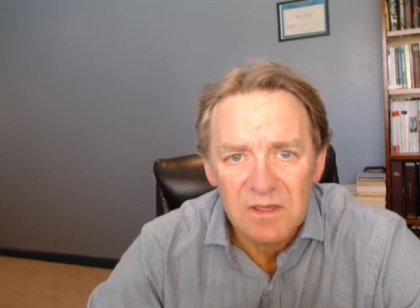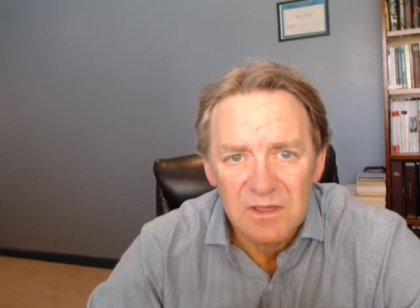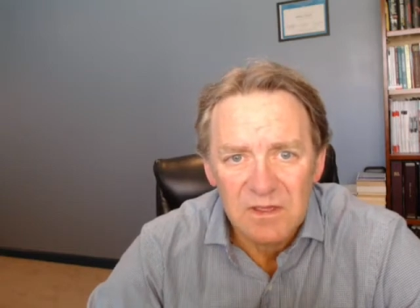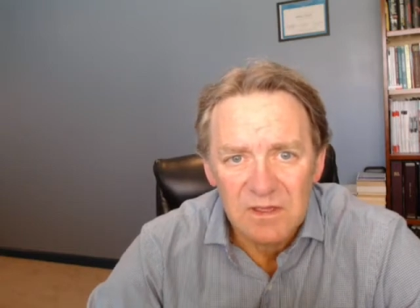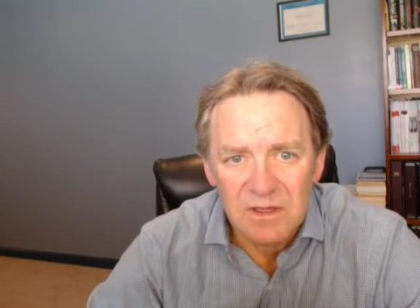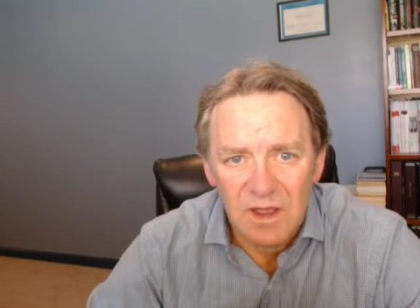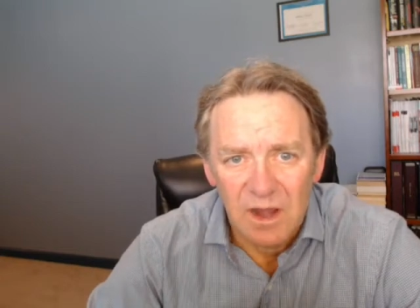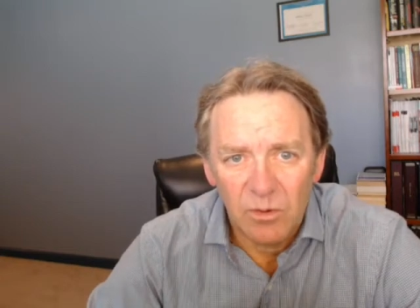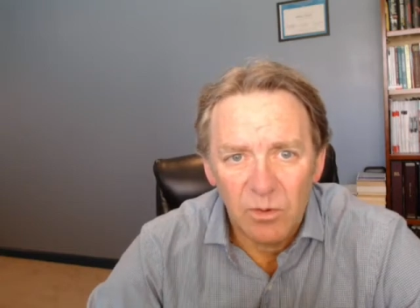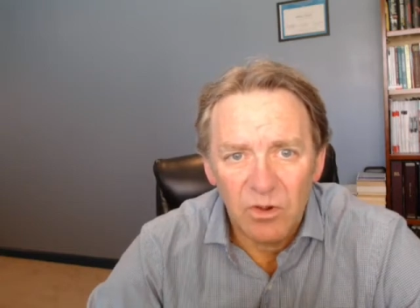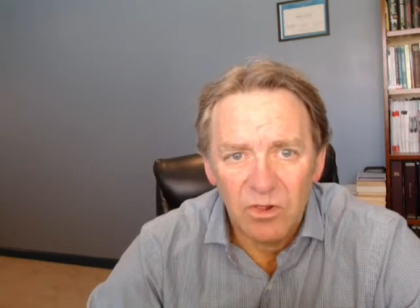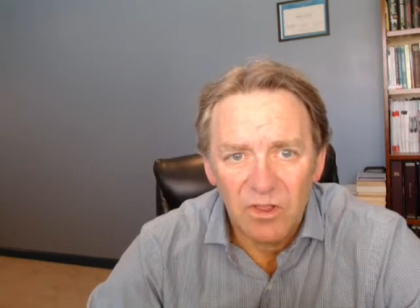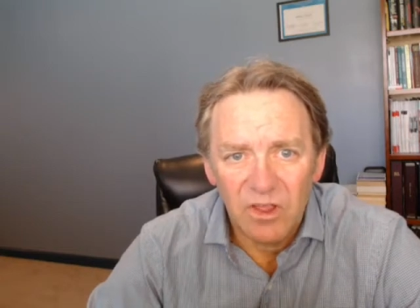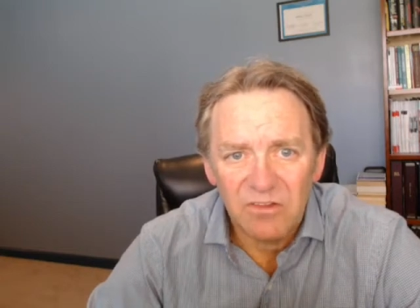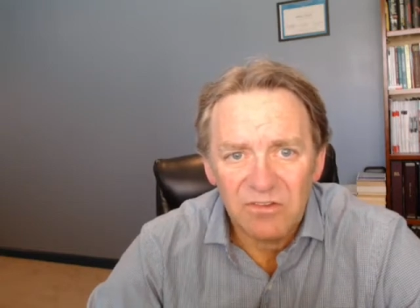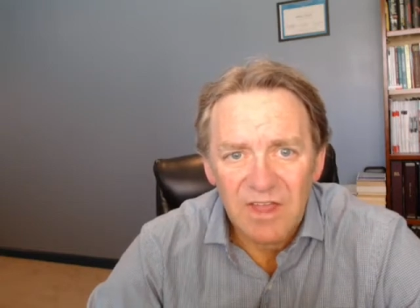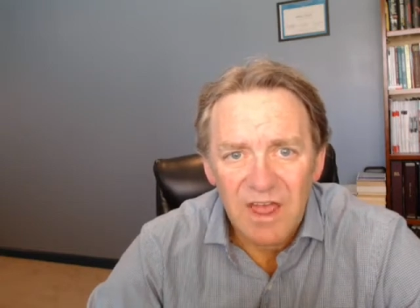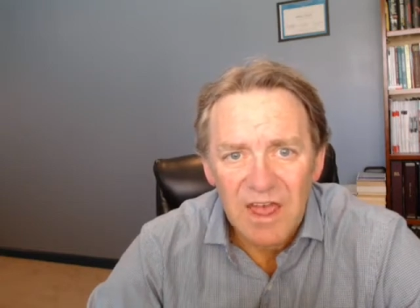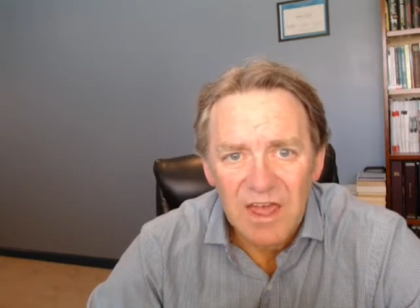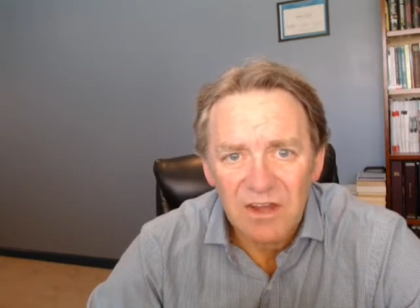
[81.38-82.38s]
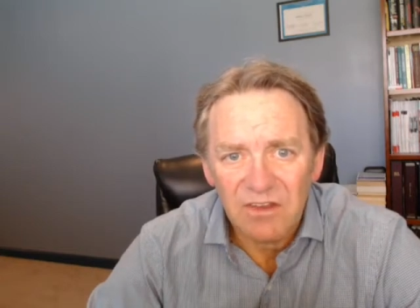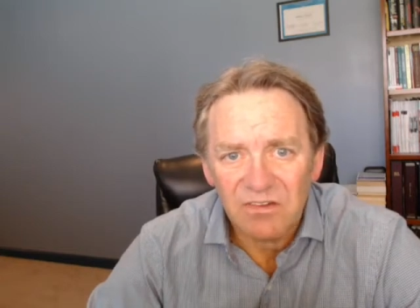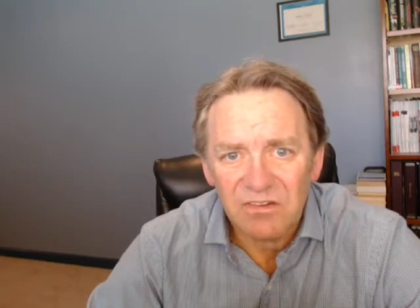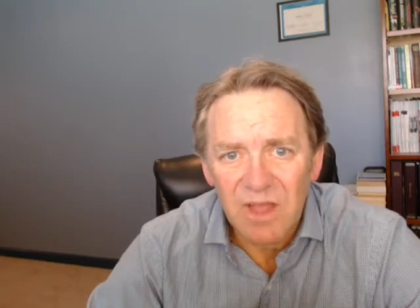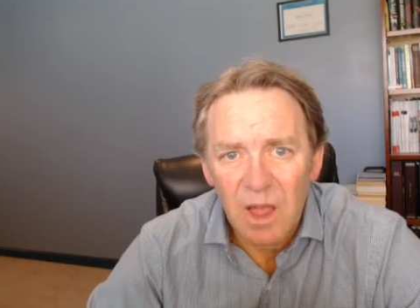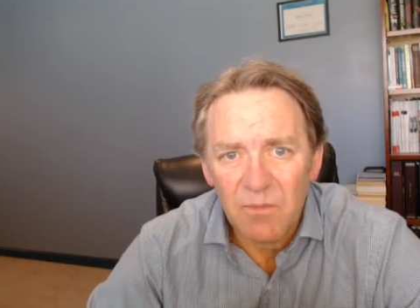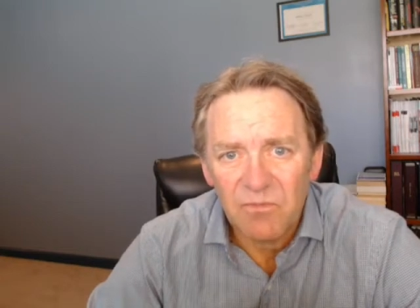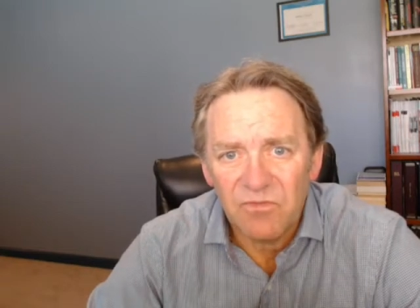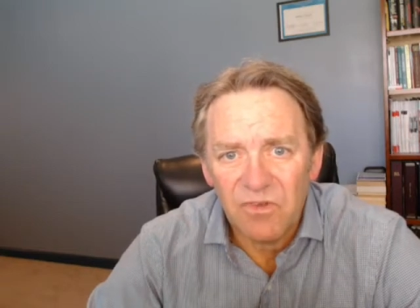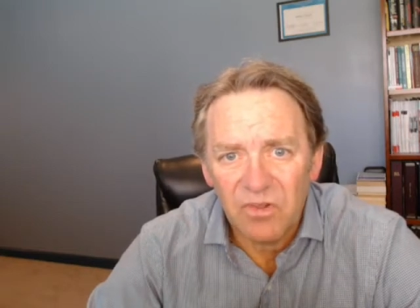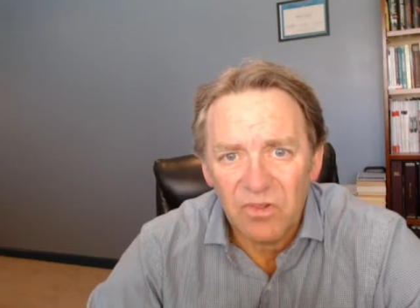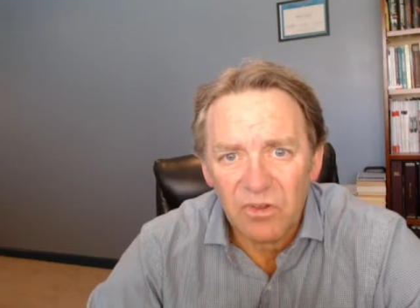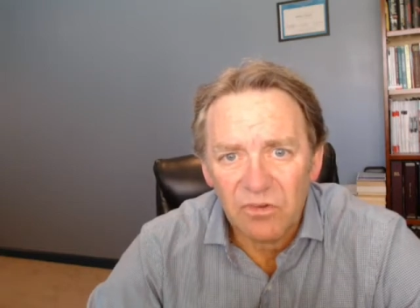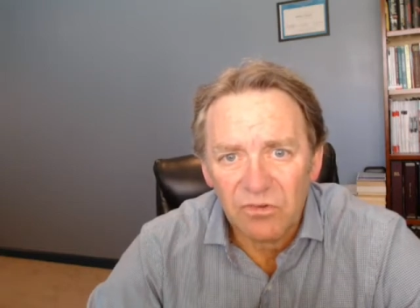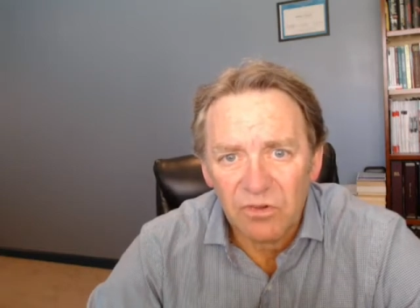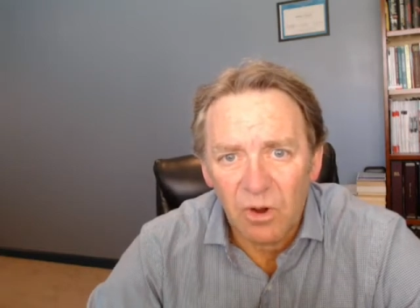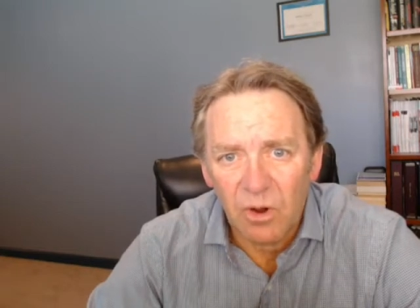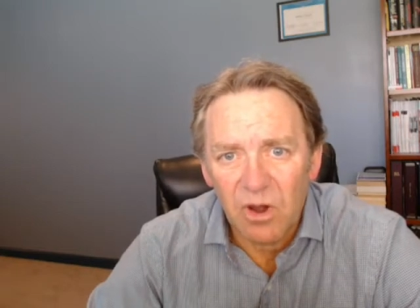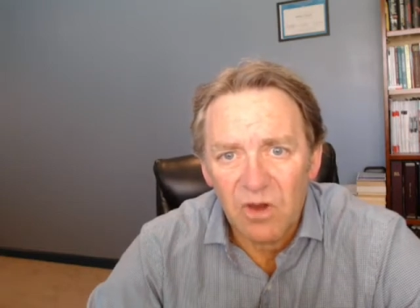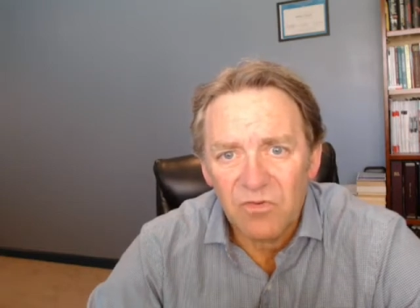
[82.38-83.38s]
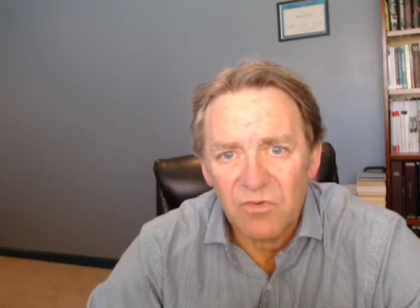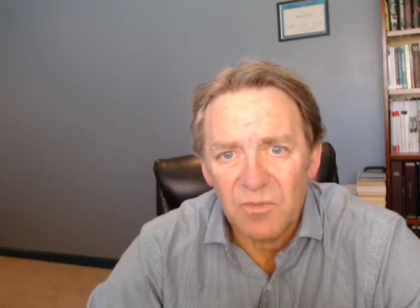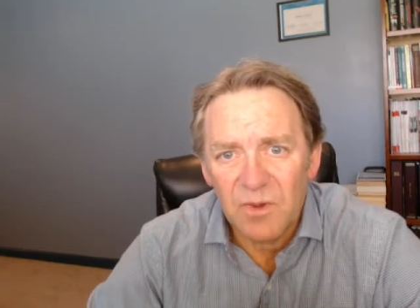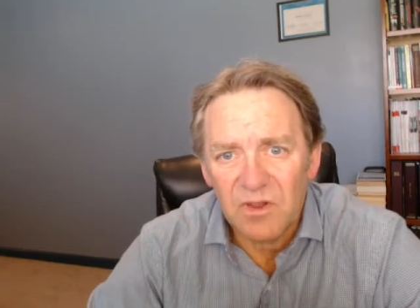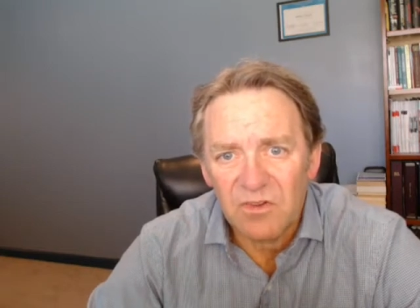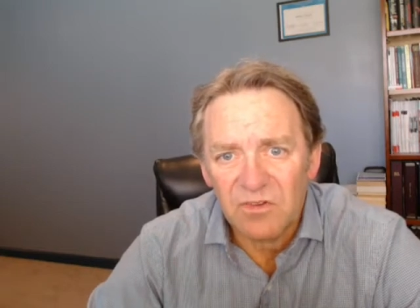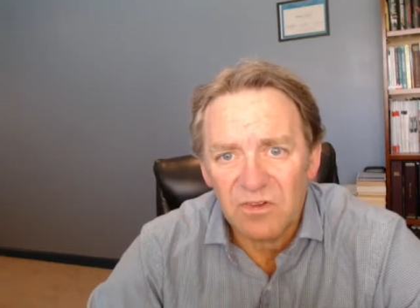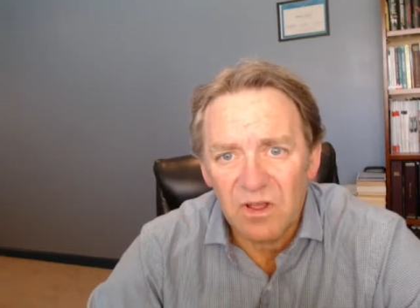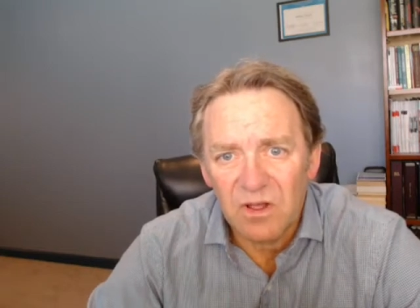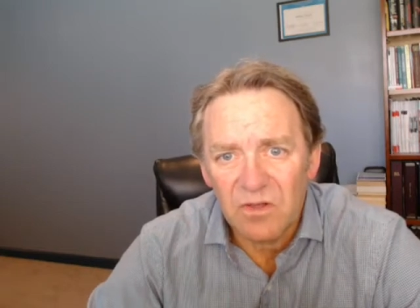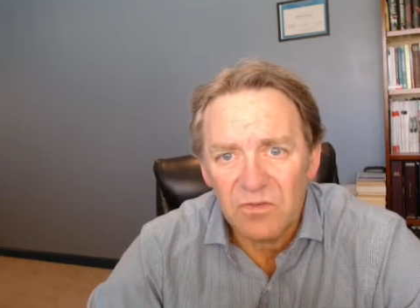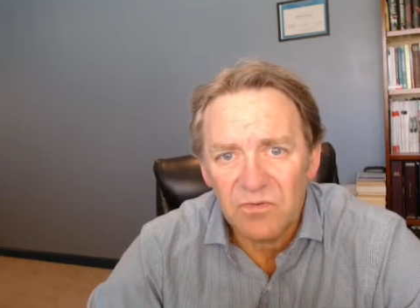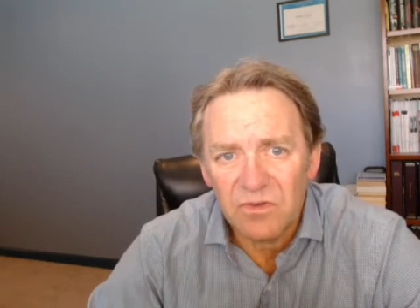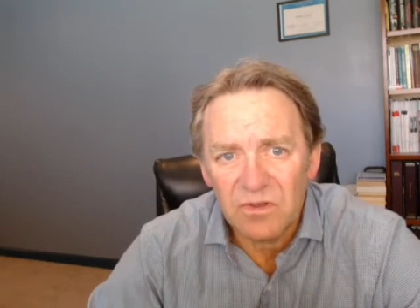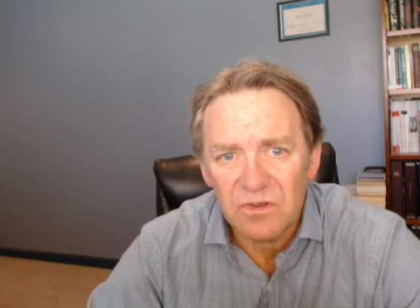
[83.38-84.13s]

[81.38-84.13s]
I realized I had to stop feeling sorry for myself,